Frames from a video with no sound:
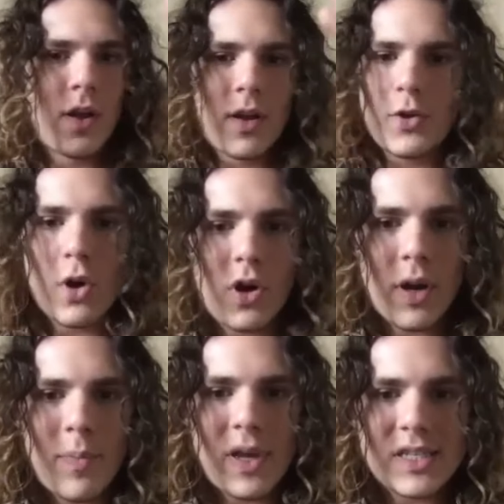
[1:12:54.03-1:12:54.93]
you're gonna
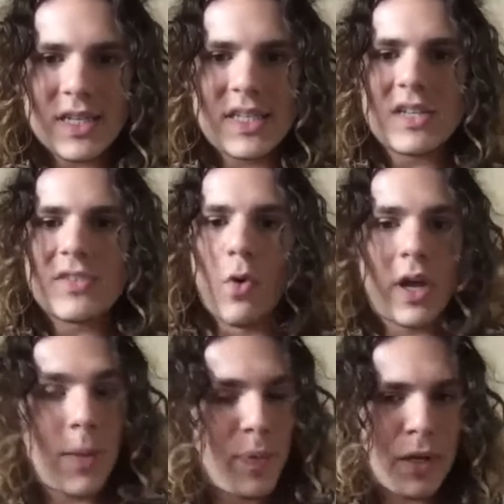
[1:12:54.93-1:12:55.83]
be successful
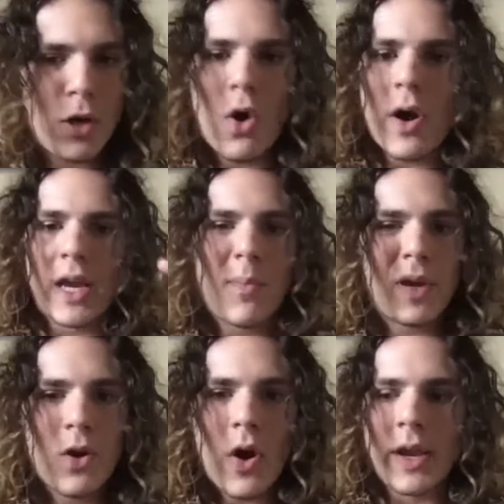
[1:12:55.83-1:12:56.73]
keep it going keep
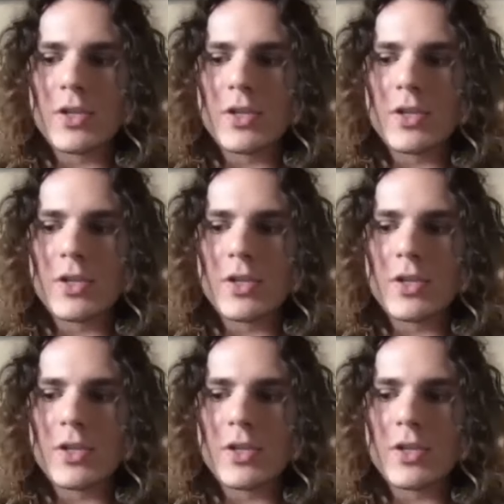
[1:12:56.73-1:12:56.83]
it going